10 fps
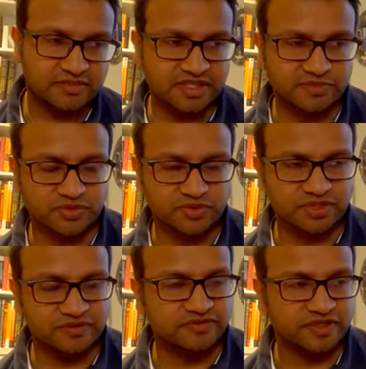some
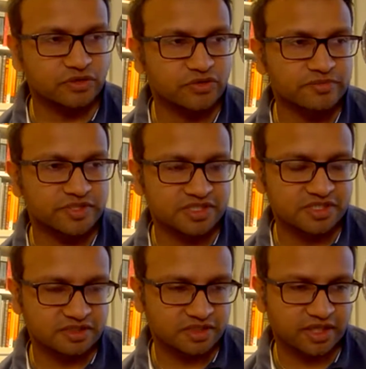sort of
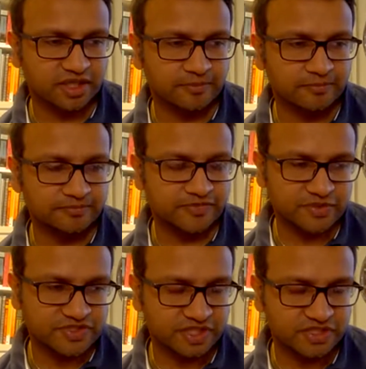agreement
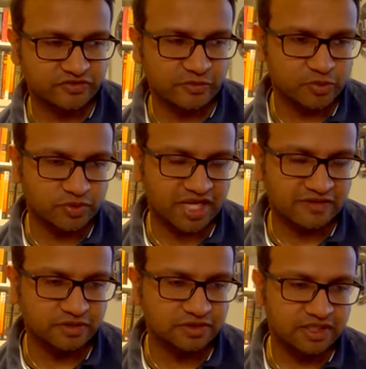that was signed off at board
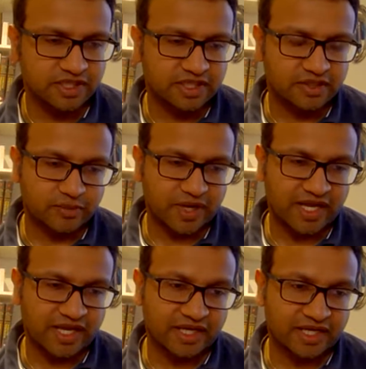level,
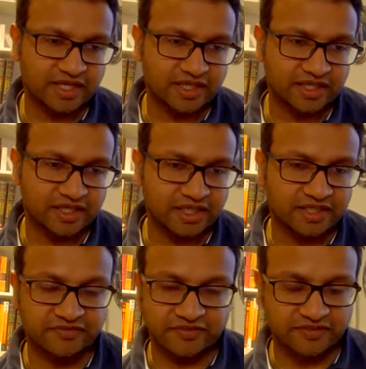where
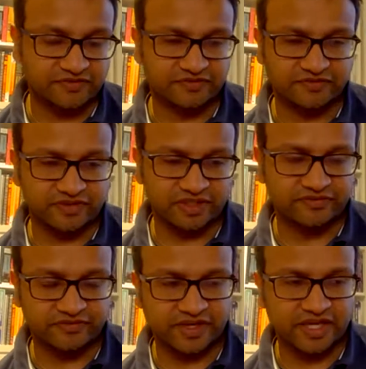if
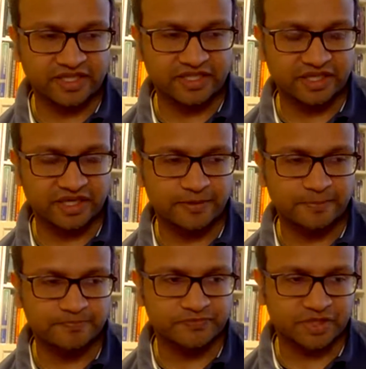
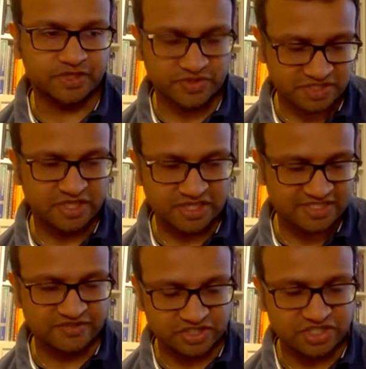there was a certain
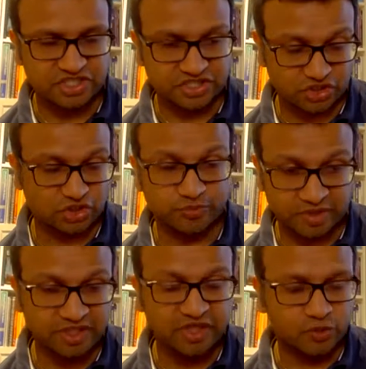list of conditions that could
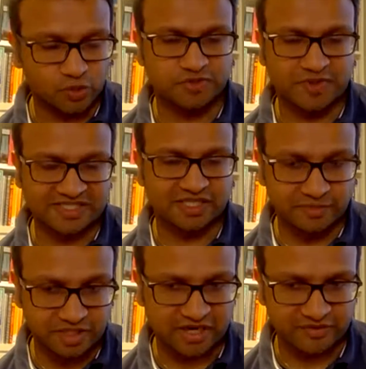be
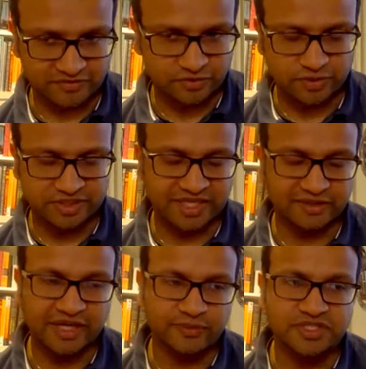automatically be carried forward.
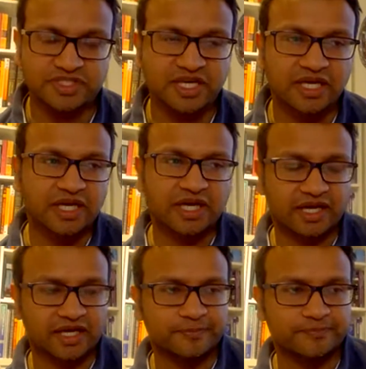Now that
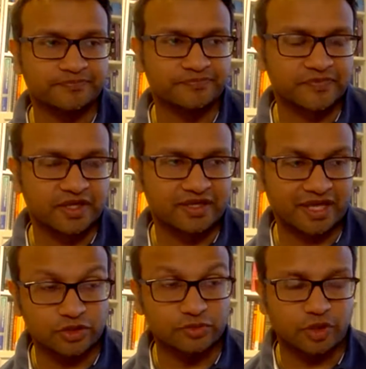
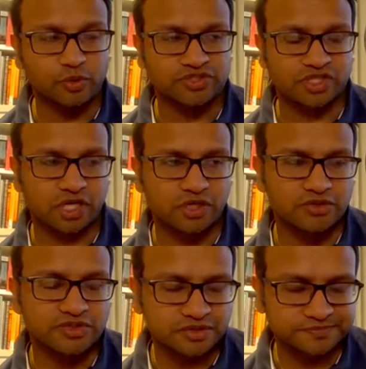that loophole was
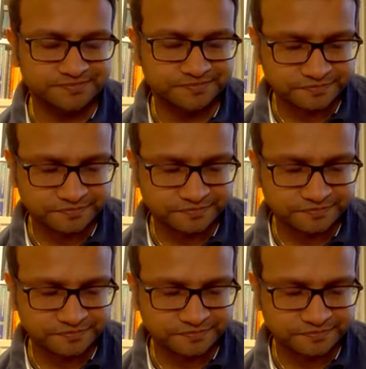closed